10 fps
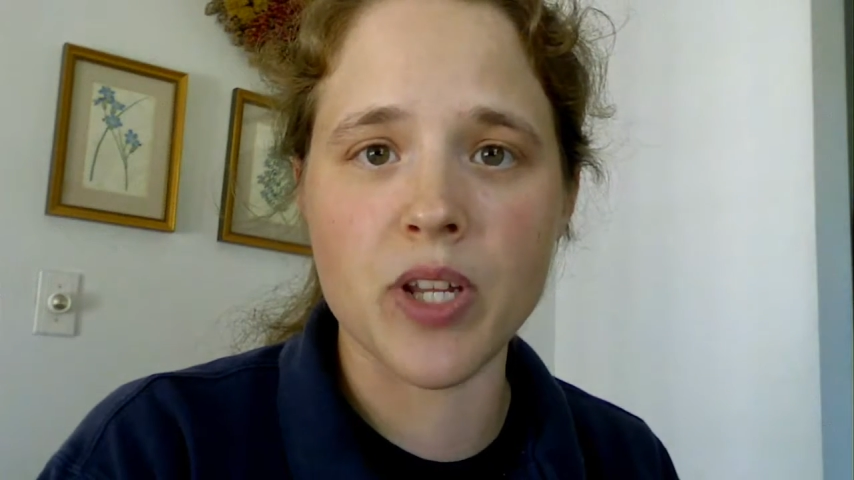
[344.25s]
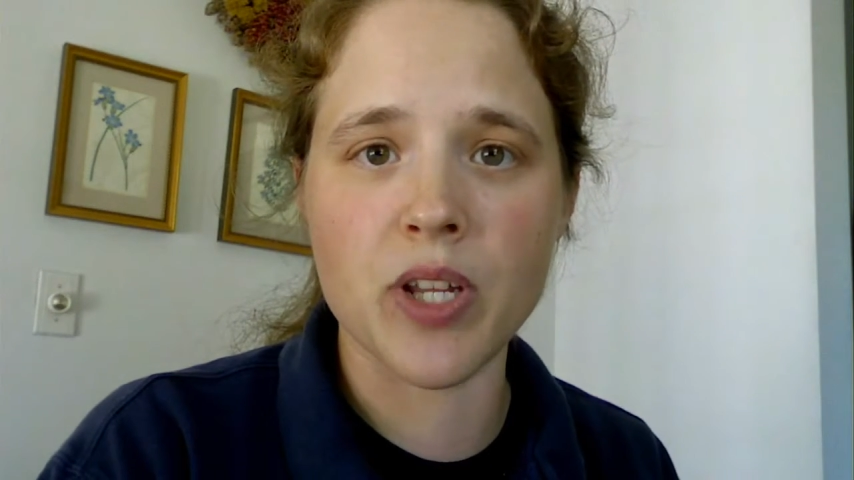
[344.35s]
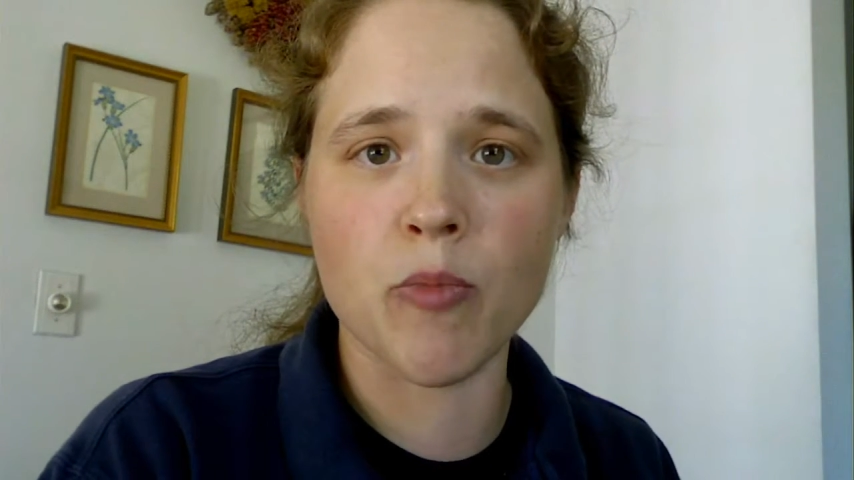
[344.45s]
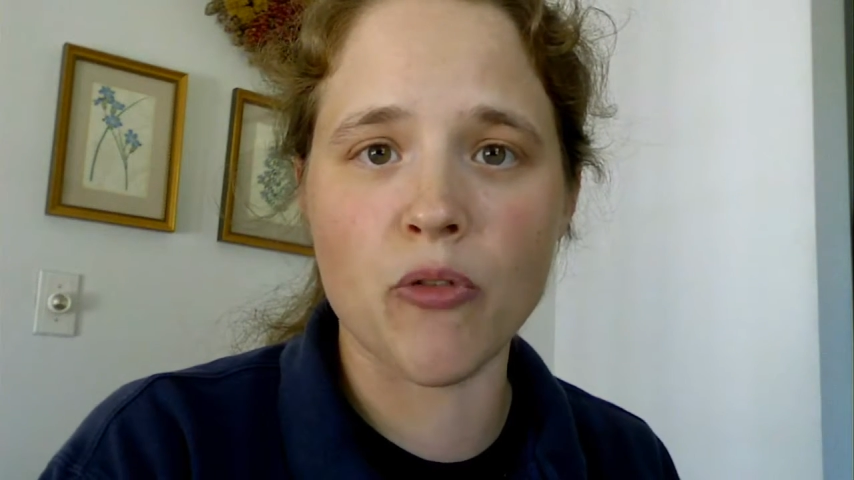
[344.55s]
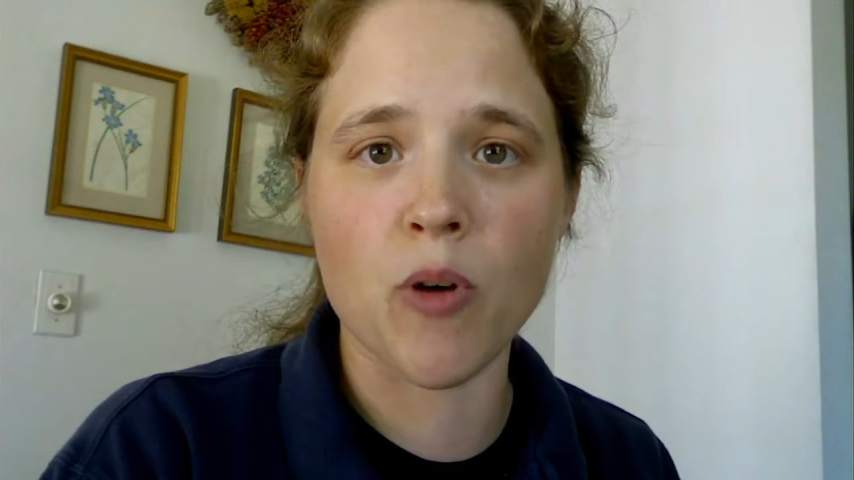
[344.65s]
an
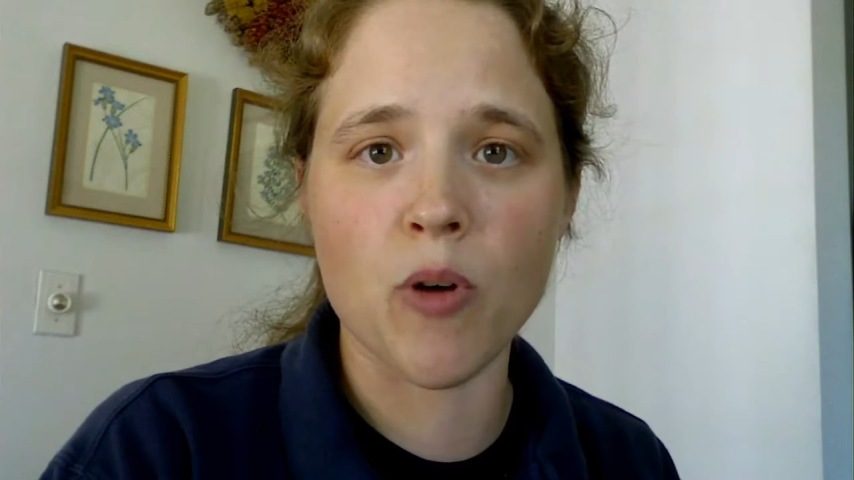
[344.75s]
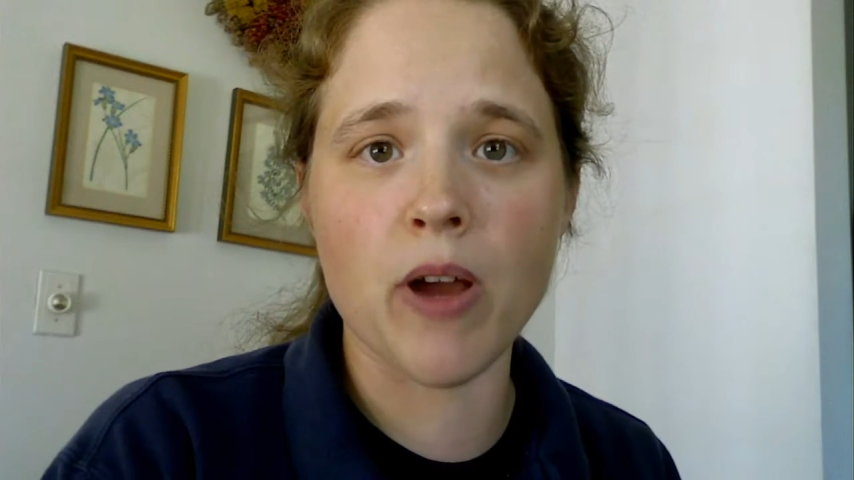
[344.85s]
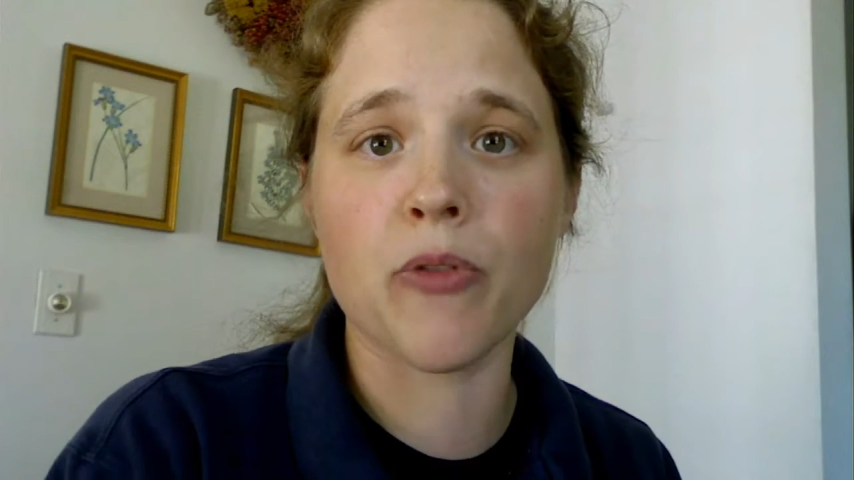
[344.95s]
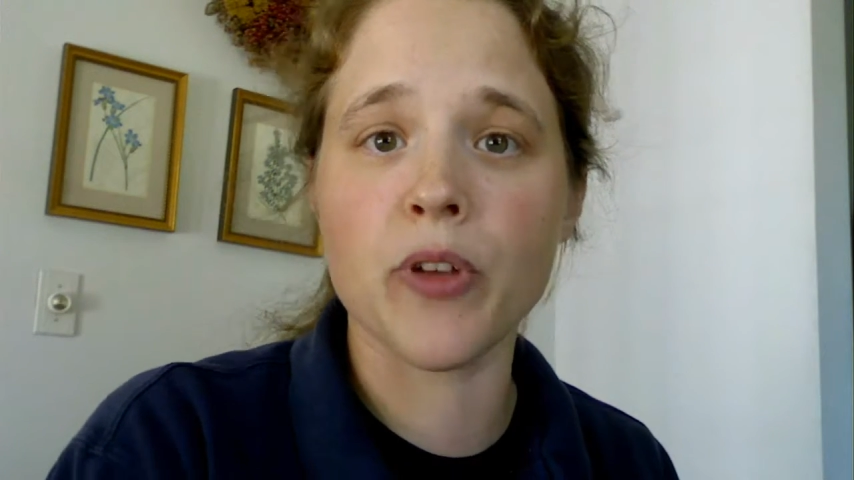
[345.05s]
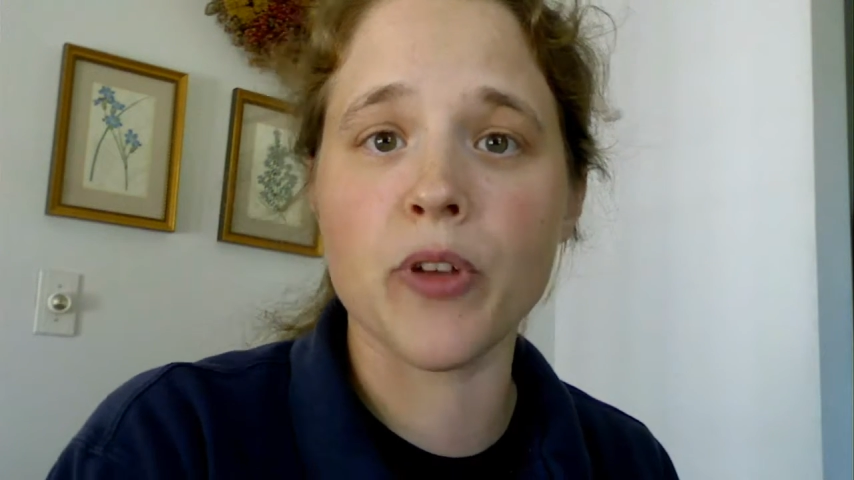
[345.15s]
ebook
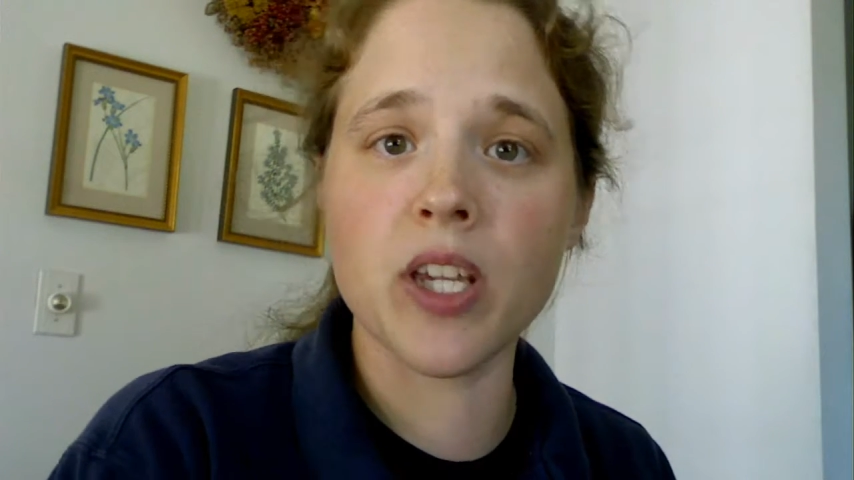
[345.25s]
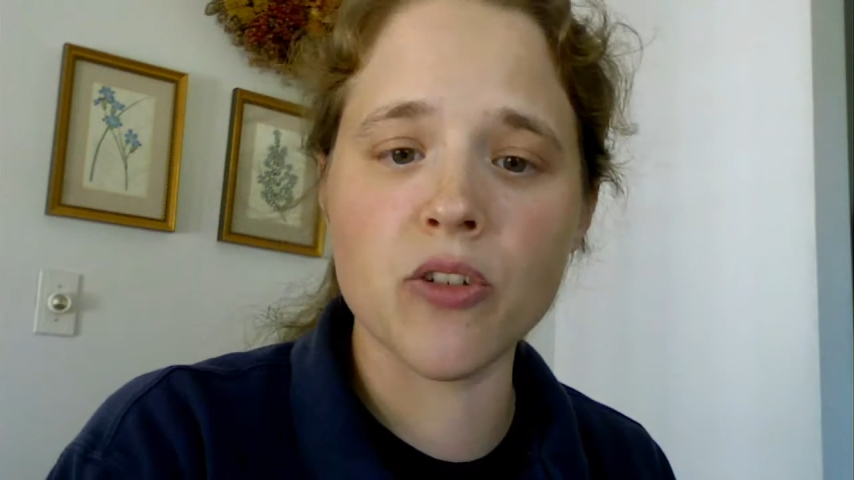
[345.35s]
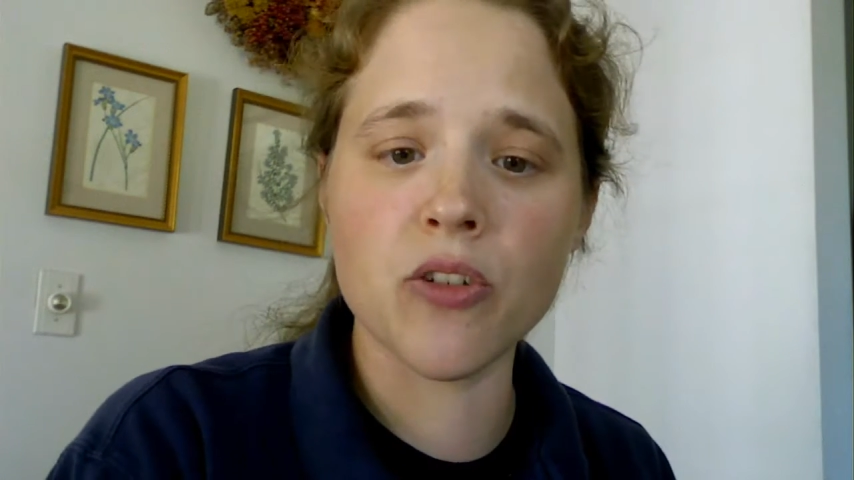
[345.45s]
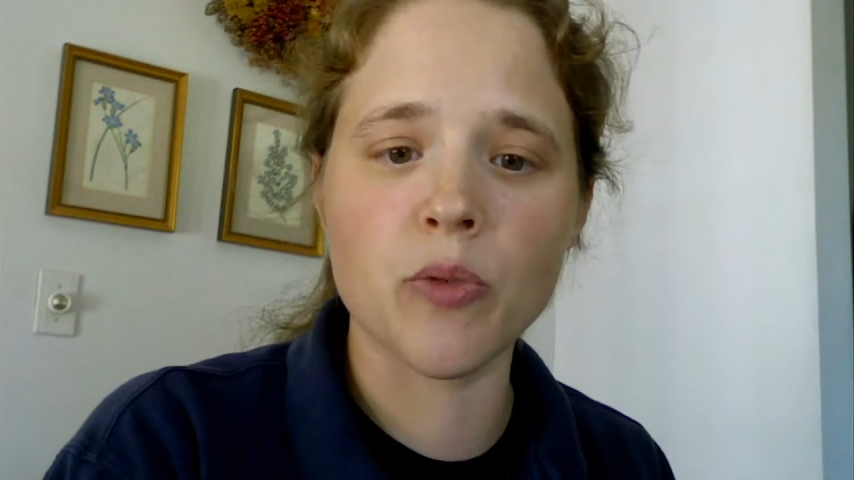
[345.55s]
format for the Kindle,